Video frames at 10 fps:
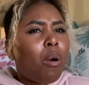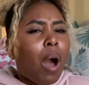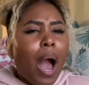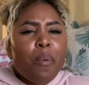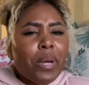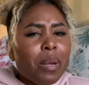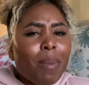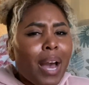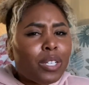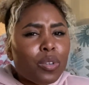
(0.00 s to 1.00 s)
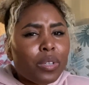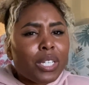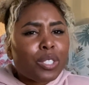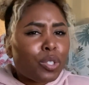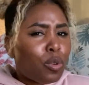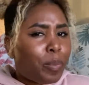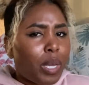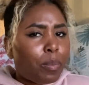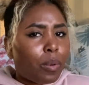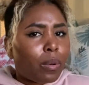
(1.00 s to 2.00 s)
I wouldn't mind doing this to
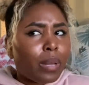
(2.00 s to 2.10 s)
people.